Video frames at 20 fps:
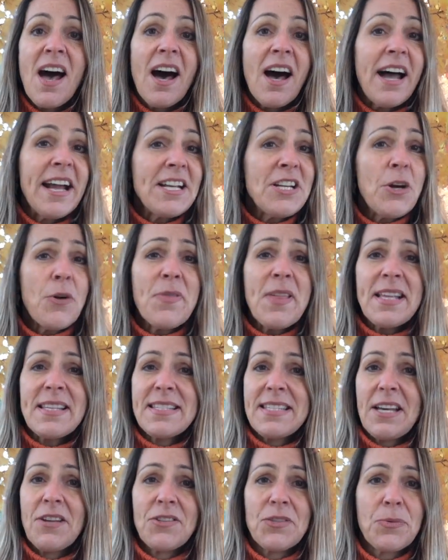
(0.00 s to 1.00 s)
I know that
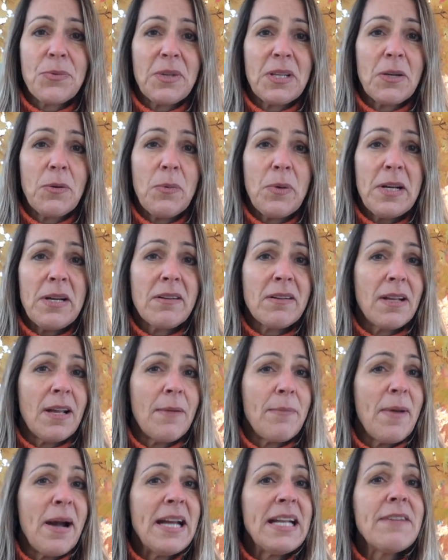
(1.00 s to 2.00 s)
sounds really weird. I
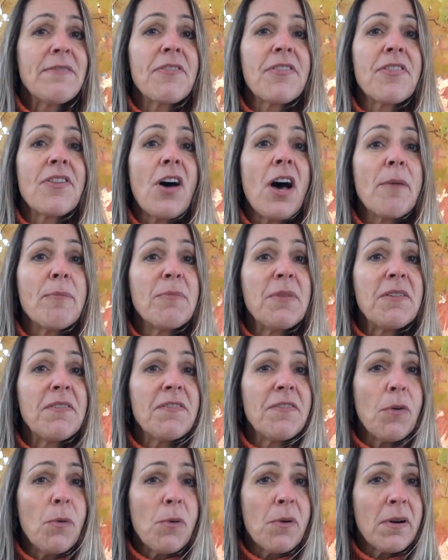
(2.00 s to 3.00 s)
might have thought
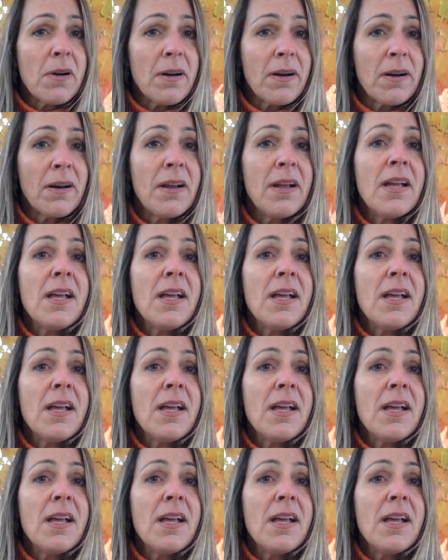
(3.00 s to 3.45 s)
before